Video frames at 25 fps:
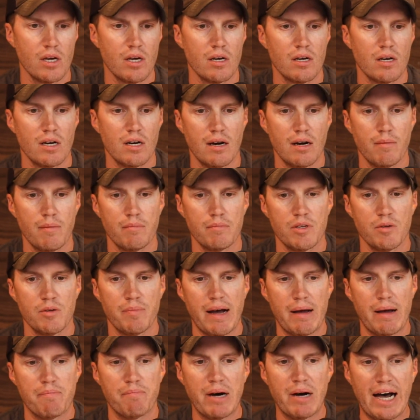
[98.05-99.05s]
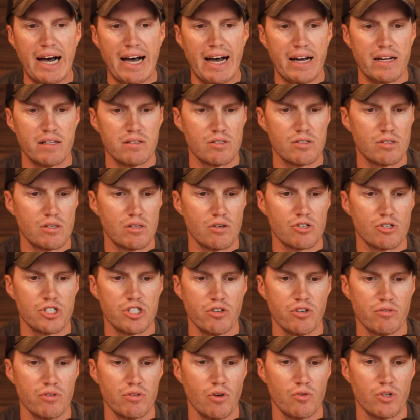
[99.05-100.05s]
Um, you buy bonds, there's
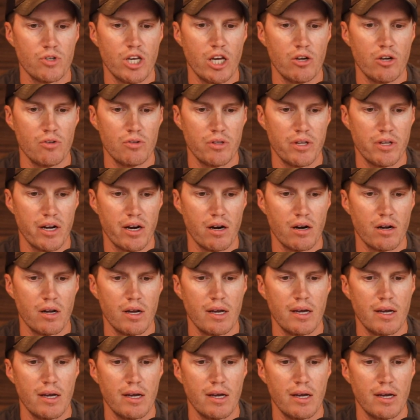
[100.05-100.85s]
still no yield there.